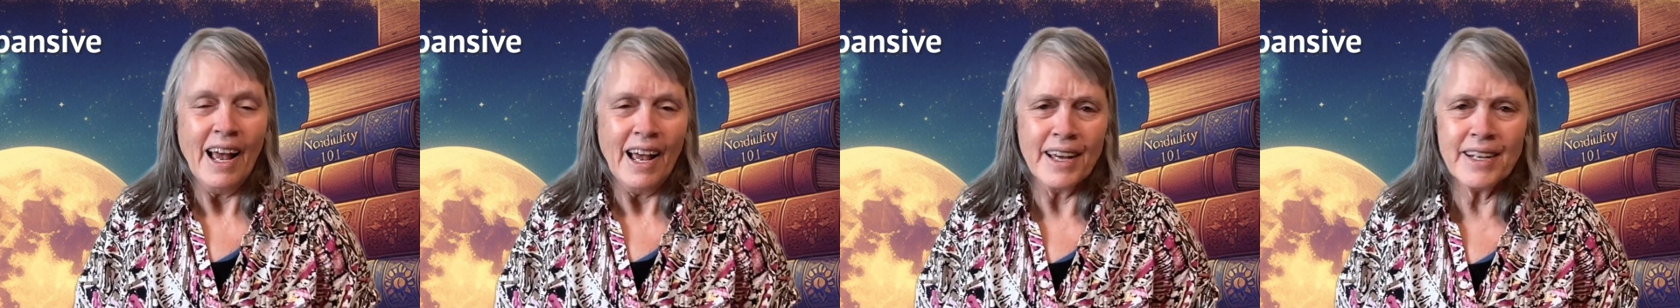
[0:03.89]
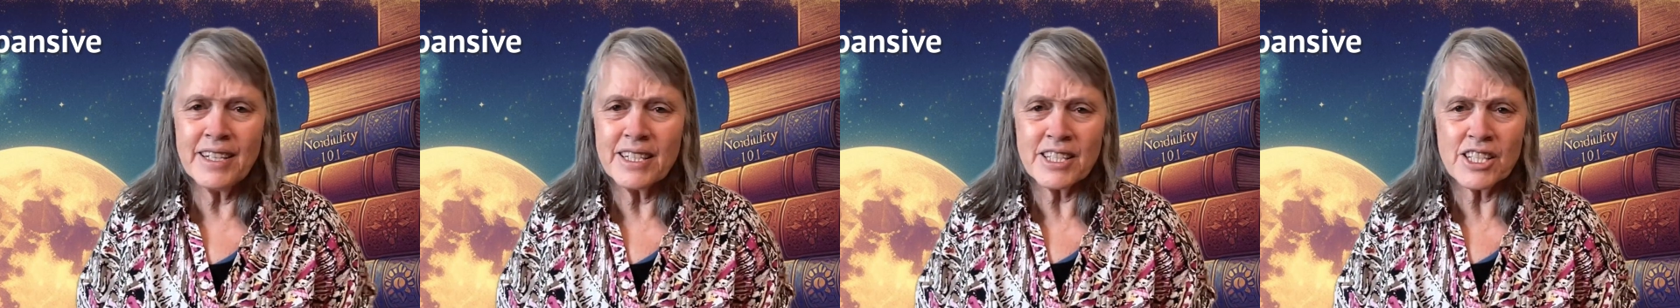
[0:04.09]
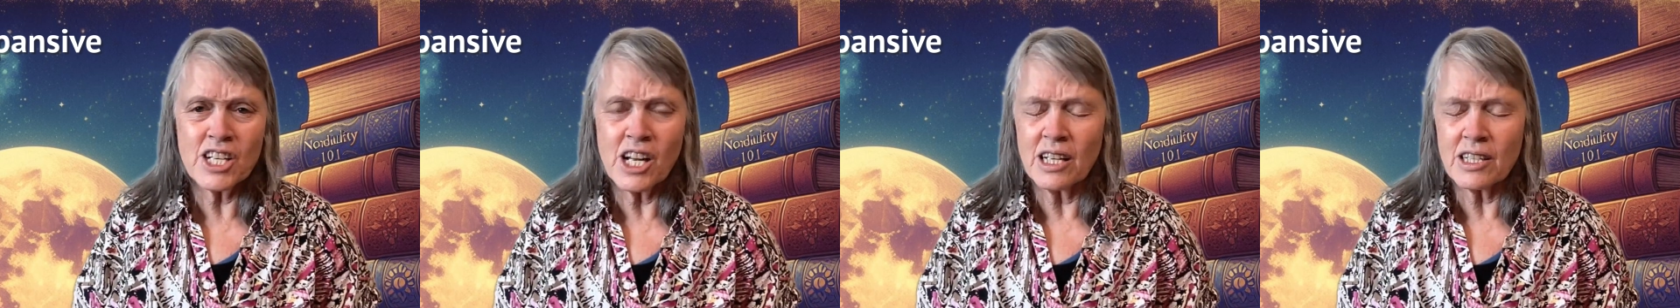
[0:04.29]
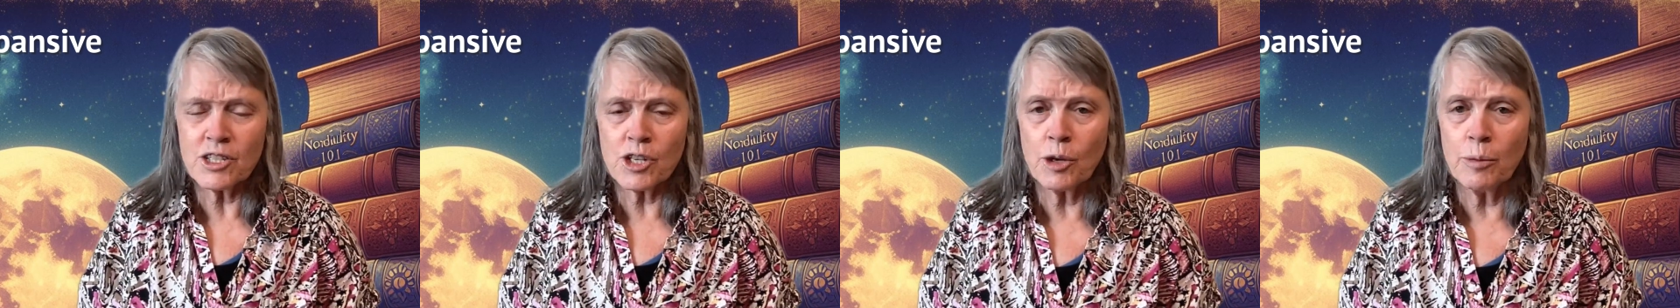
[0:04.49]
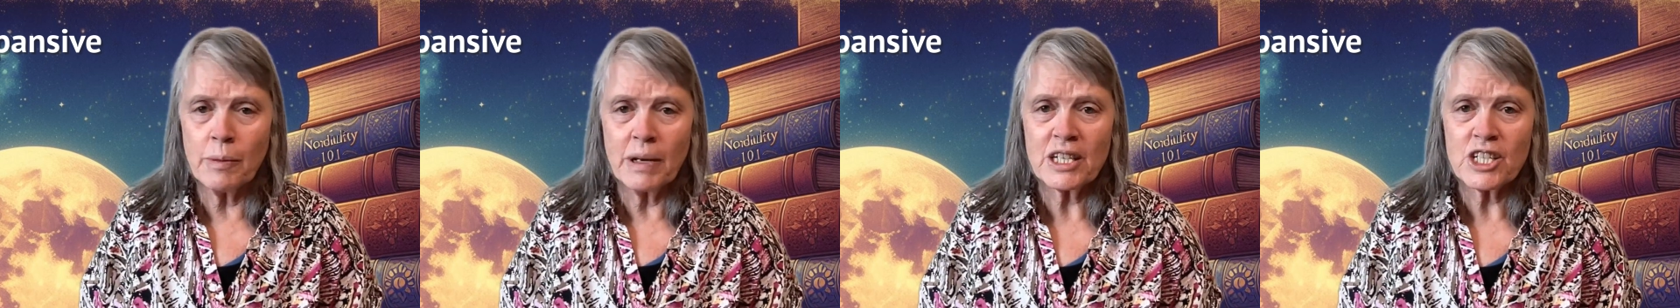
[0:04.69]
And it's not
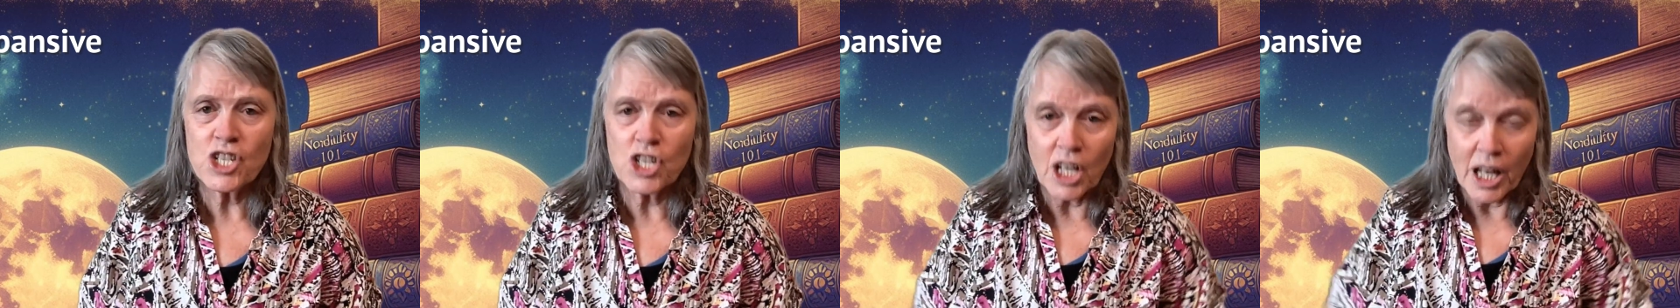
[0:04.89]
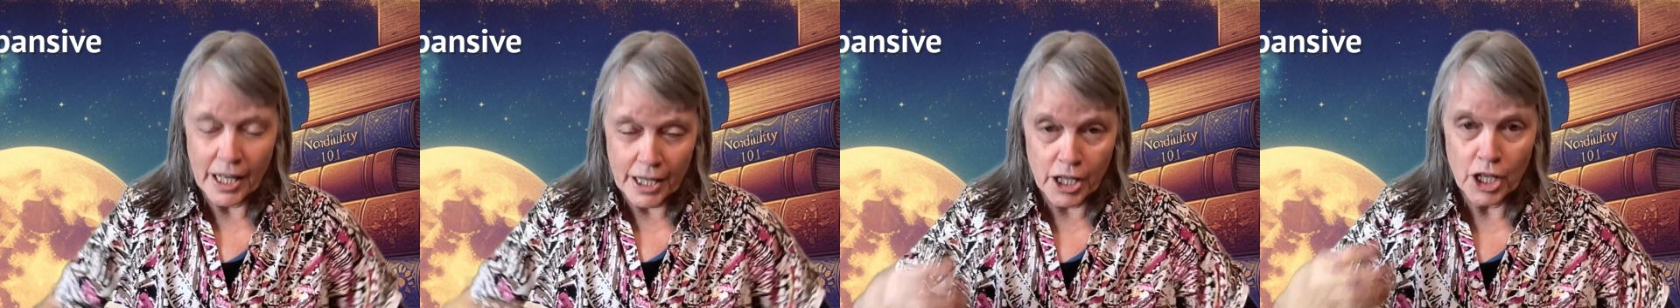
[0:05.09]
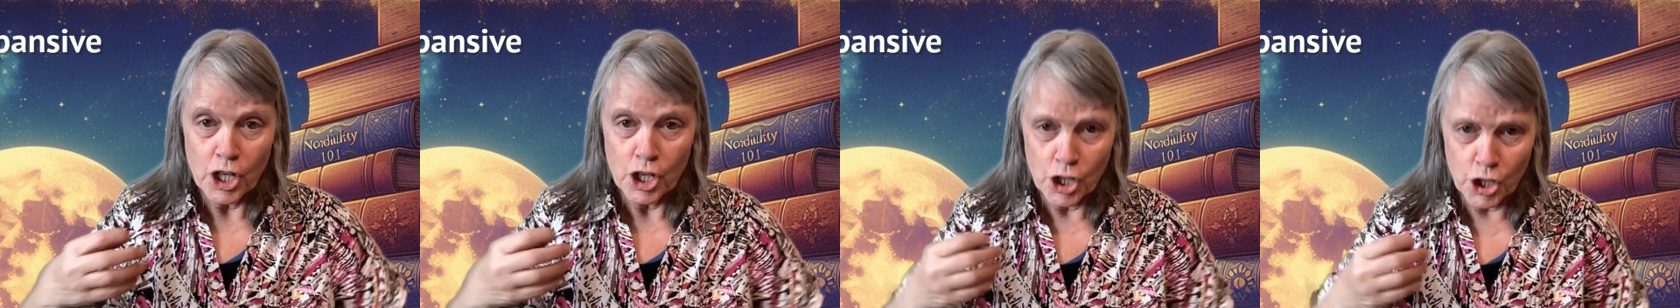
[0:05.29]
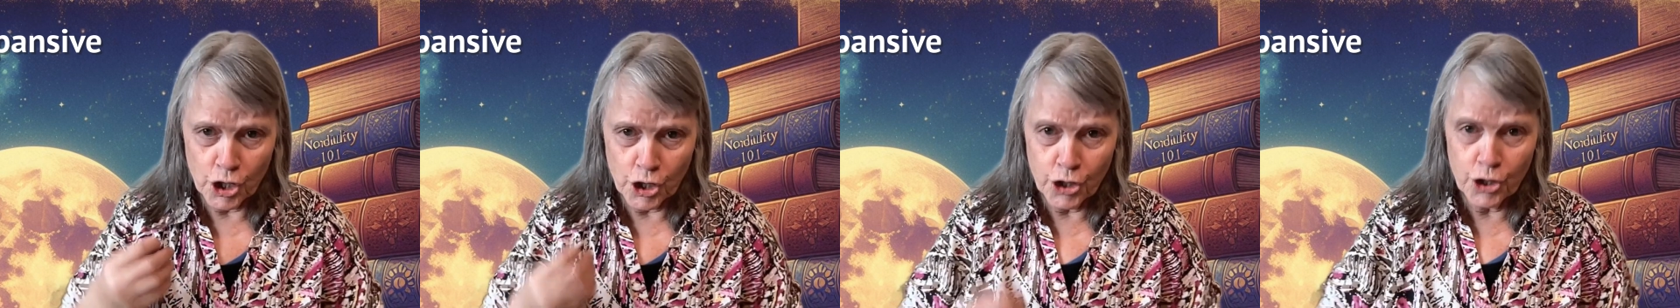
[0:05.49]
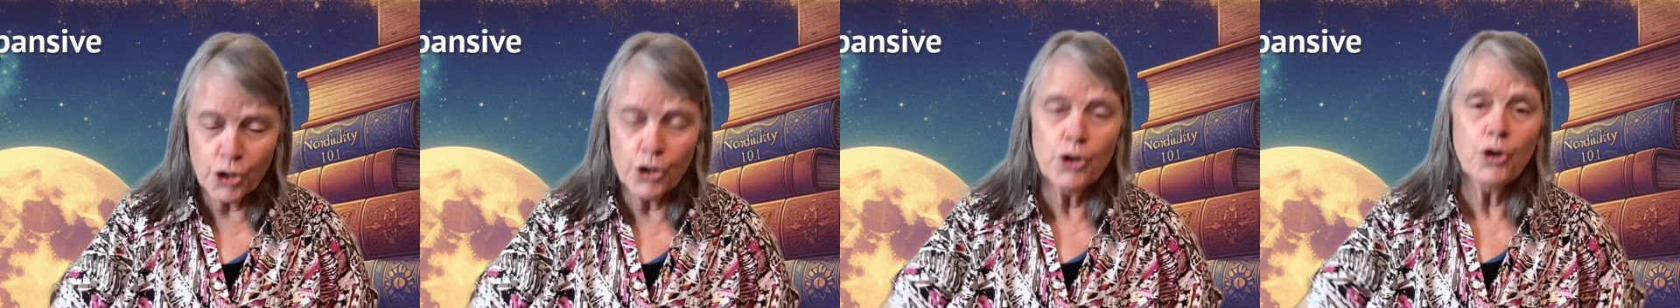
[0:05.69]
so much like
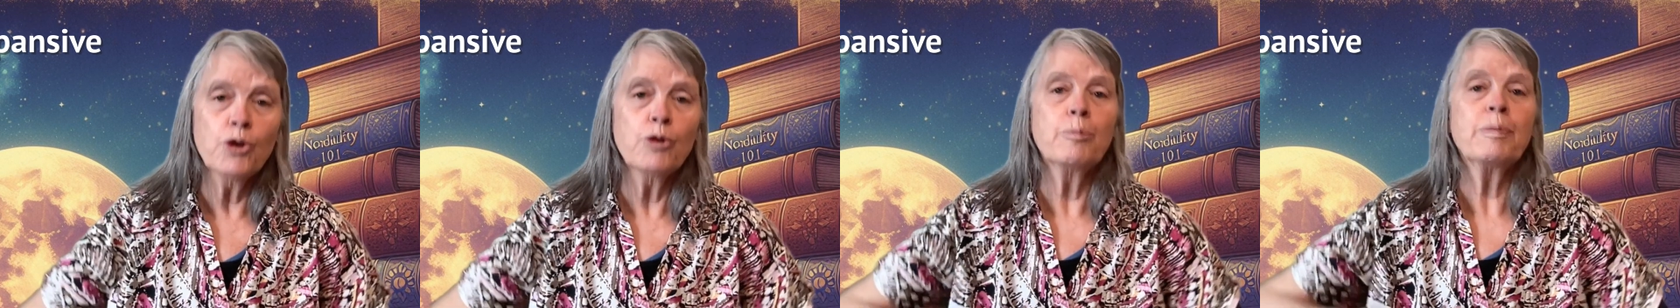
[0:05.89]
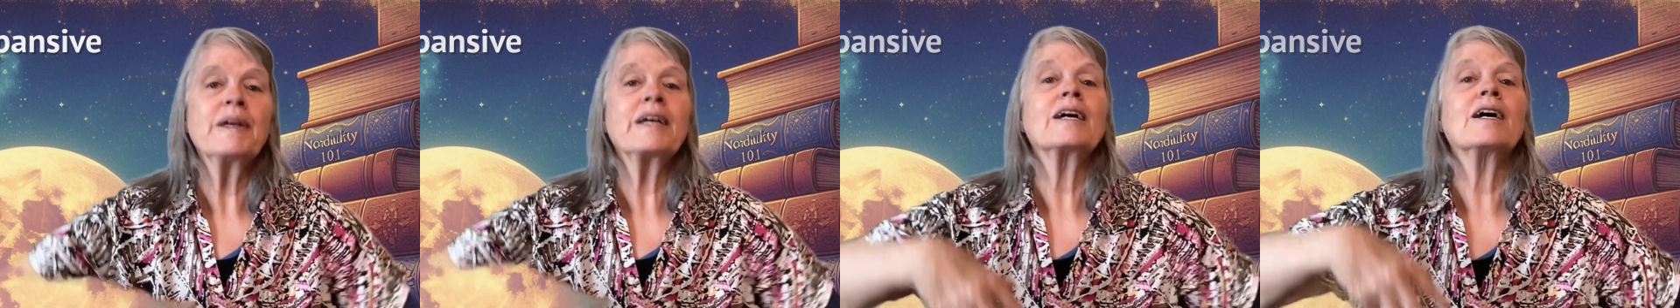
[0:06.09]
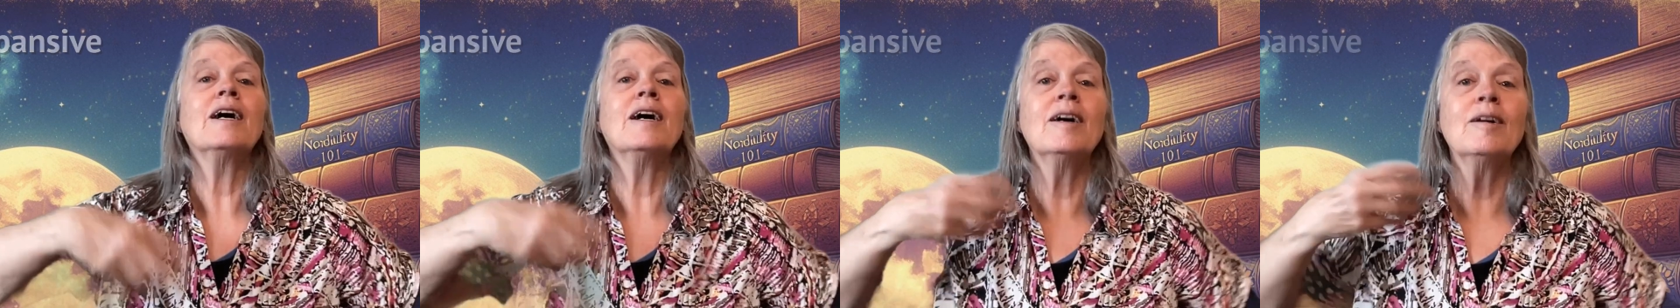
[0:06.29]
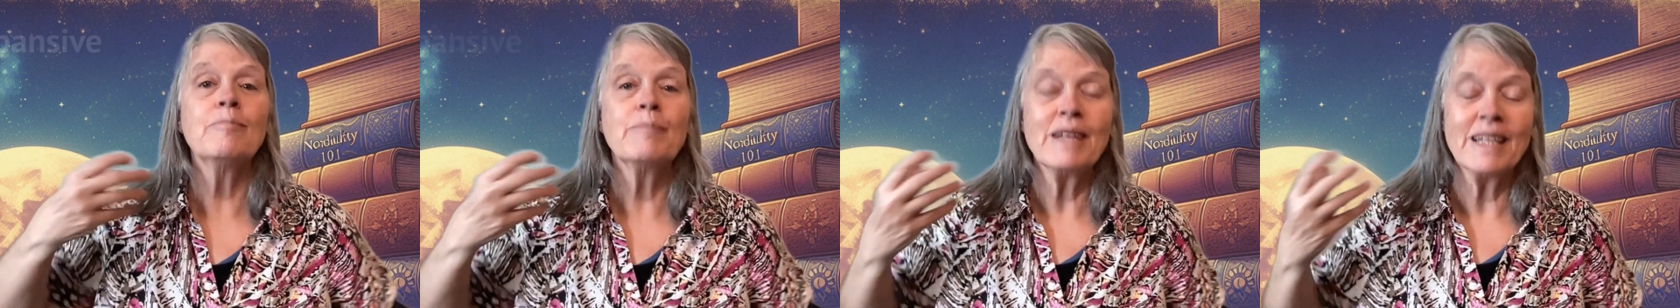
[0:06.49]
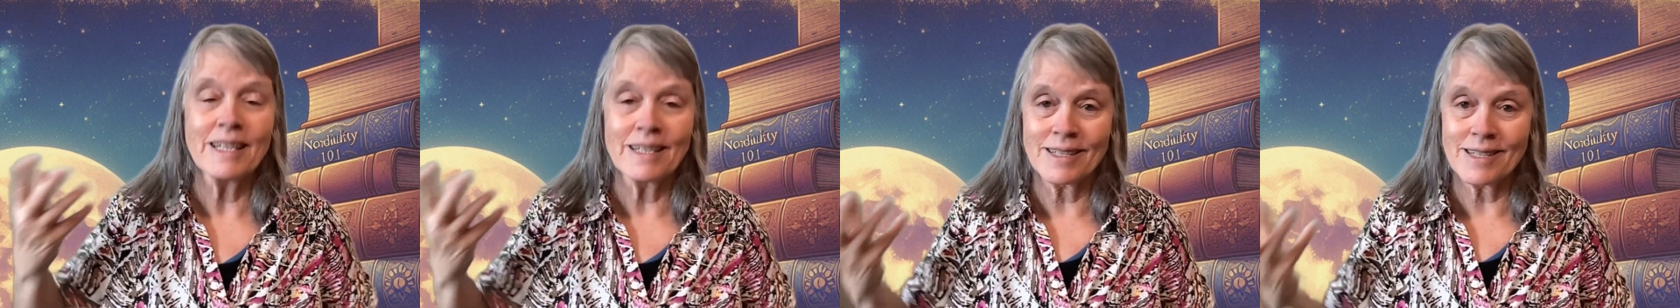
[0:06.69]
you
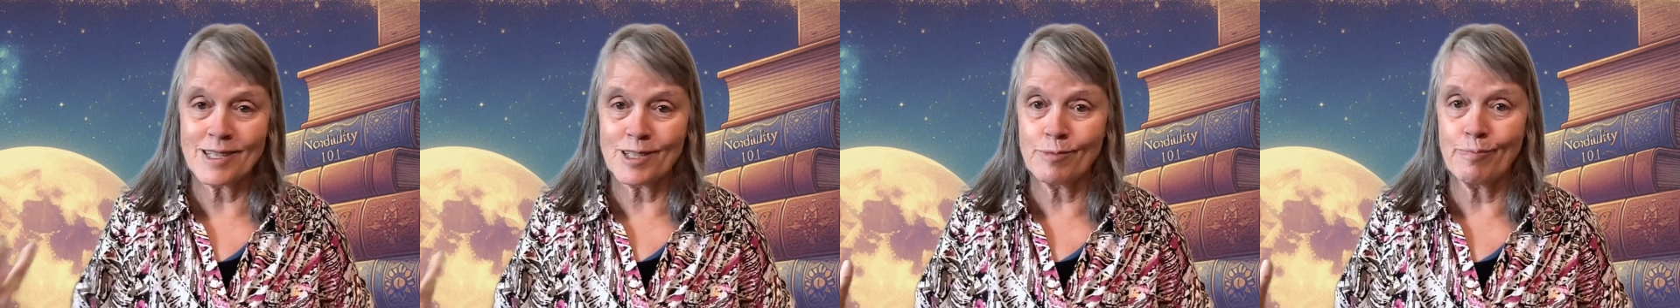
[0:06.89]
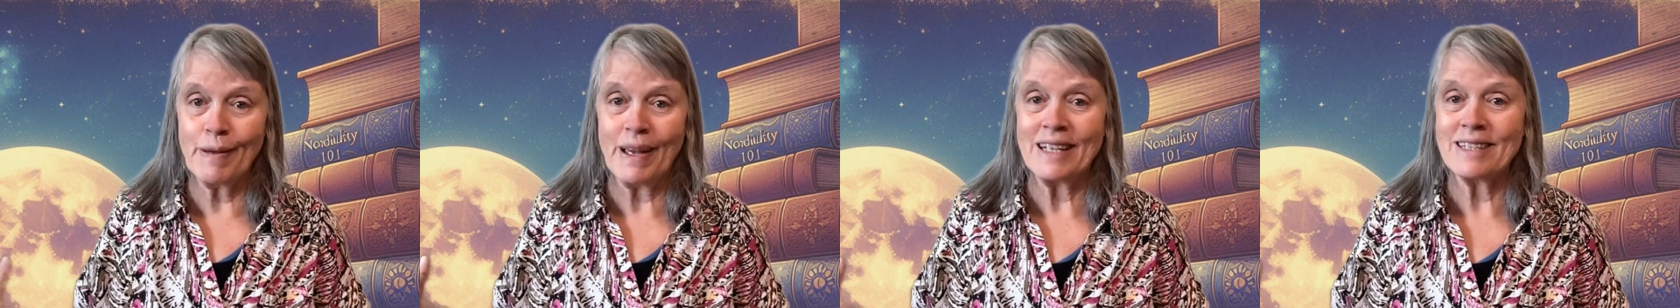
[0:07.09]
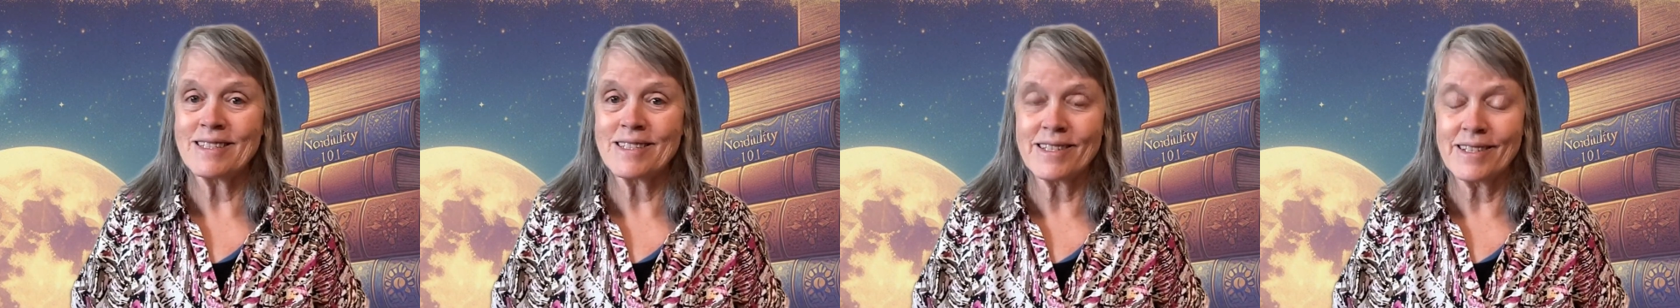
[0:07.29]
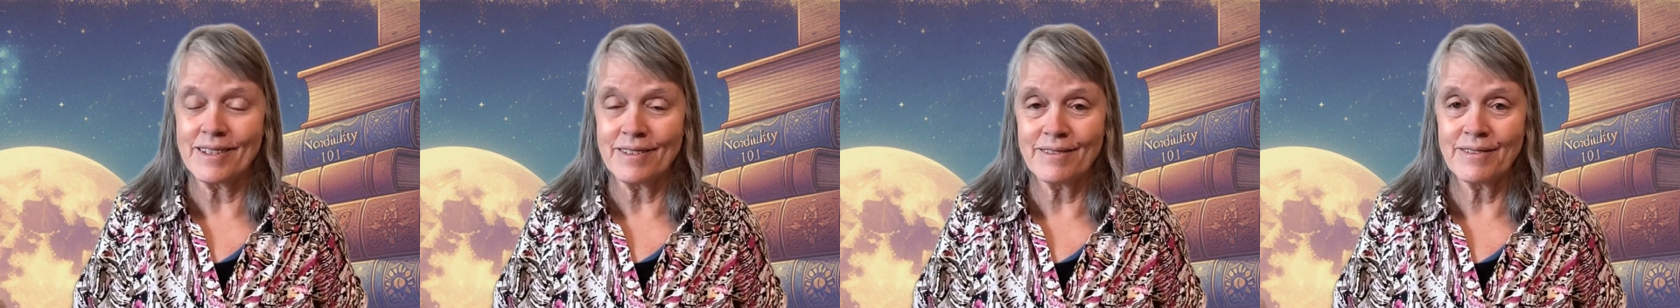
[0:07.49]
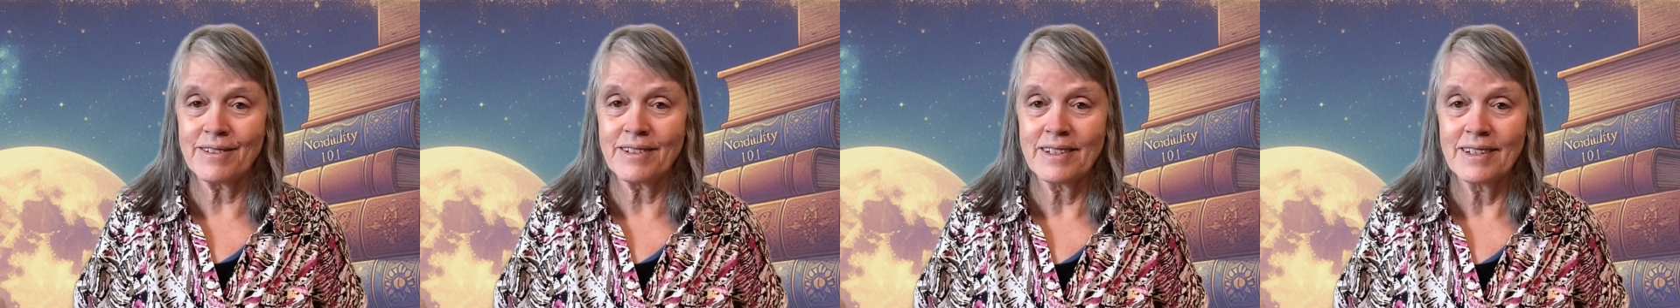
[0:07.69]
become
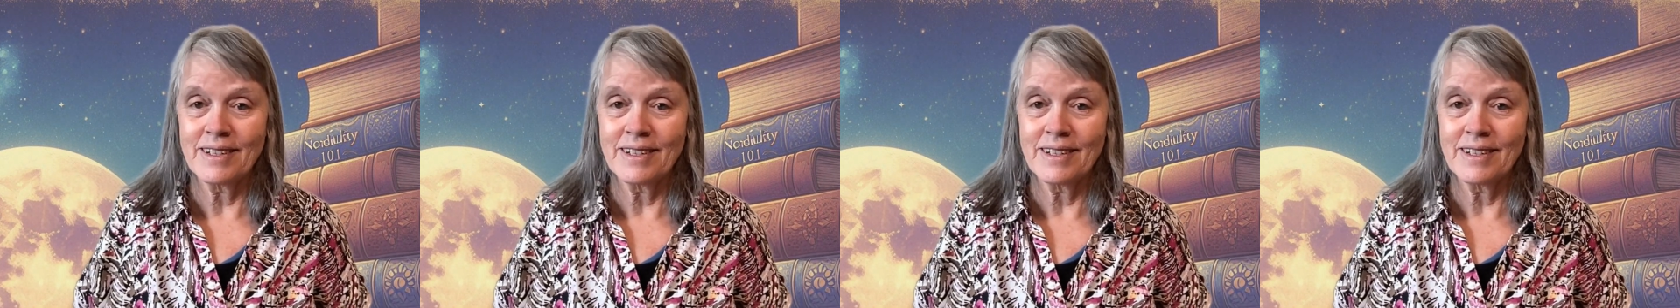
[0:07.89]
expansive,